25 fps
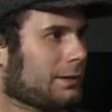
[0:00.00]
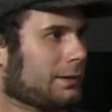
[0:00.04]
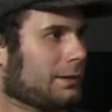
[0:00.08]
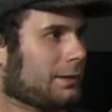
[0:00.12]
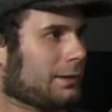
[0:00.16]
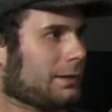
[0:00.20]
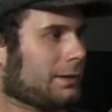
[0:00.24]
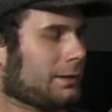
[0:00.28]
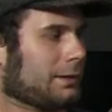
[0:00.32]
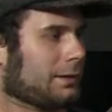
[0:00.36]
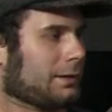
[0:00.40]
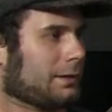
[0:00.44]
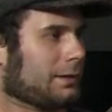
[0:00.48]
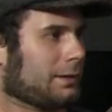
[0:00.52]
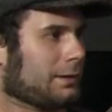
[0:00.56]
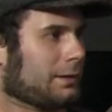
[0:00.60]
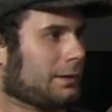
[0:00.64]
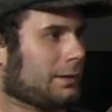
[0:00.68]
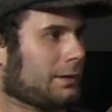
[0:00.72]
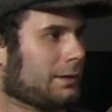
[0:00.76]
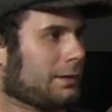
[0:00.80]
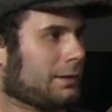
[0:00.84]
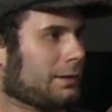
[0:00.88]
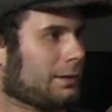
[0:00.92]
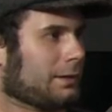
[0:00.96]

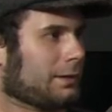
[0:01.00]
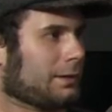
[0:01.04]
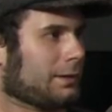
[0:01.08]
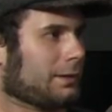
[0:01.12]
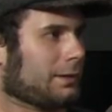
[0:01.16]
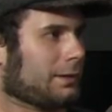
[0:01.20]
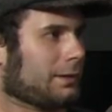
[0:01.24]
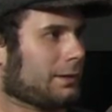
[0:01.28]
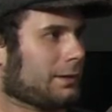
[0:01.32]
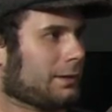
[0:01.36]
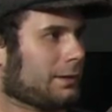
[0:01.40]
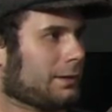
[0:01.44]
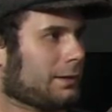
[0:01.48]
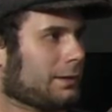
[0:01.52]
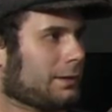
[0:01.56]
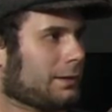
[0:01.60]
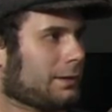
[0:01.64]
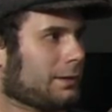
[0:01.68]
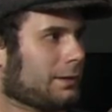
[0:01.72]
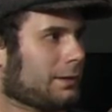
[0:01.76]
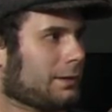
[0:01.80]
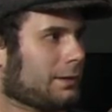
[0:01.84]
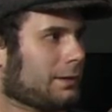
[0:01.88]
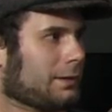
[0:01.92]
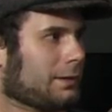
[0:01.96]

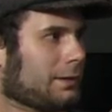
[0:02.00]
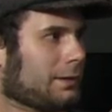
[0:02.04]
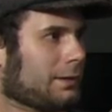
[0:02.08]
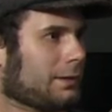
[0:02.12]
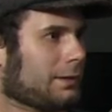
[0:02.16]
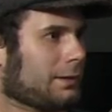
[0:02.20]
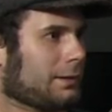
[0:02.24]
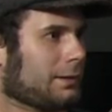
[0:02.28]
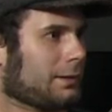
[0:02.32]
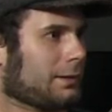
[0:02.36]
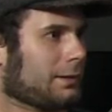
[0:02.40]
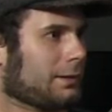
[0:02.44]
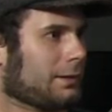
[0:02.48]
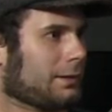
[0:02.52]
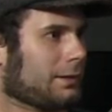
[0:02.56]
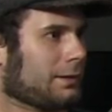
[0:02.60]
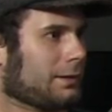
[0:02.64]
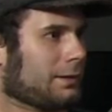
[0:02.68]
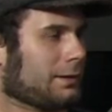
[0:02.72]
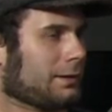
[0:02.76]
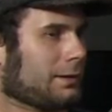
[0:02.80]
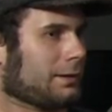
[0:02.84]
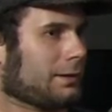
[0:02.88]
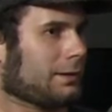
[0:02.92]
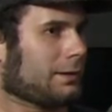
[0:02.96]

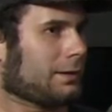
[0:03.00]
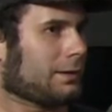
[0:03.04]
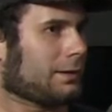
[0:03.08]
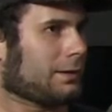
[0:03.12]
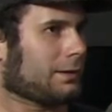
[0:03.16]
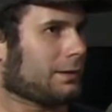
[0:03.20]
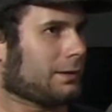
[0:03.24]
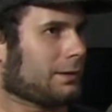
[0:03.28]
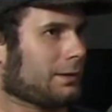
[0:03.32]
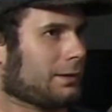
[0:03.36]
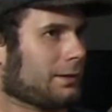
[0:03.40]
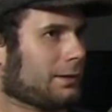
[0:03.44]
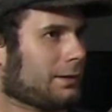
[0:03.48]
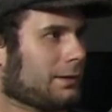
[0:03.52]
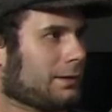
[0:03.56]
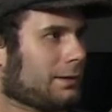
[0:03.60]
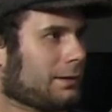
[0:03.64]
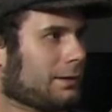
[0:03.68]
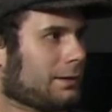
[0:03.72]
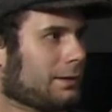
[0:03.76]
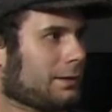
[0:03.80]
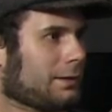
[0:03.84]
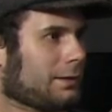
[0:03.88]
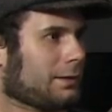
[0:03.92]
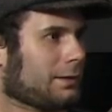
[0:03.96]

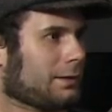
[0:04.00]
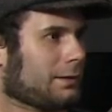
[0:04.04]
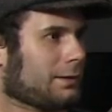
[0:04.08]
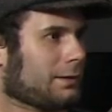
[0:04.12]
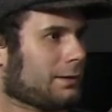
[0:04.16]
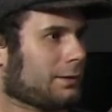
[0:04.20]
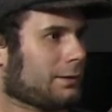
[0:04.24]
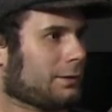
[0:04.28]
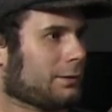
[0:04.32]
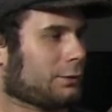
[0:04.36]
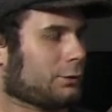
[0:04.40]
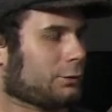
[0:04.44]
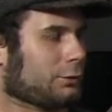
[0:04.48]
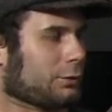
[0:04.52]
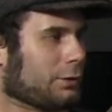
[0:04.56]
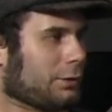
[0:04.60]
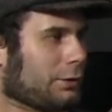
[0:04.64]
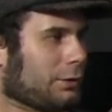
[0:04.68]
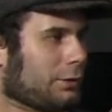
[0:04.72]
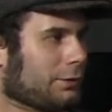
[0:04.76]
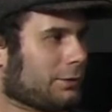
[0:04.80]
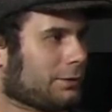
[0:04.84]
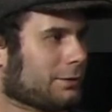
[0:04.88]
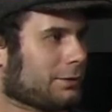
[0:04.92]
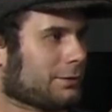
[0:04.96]

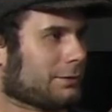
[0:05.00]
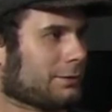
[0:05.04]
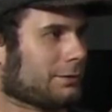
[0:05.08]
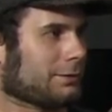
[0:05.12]
This person isn't speaking.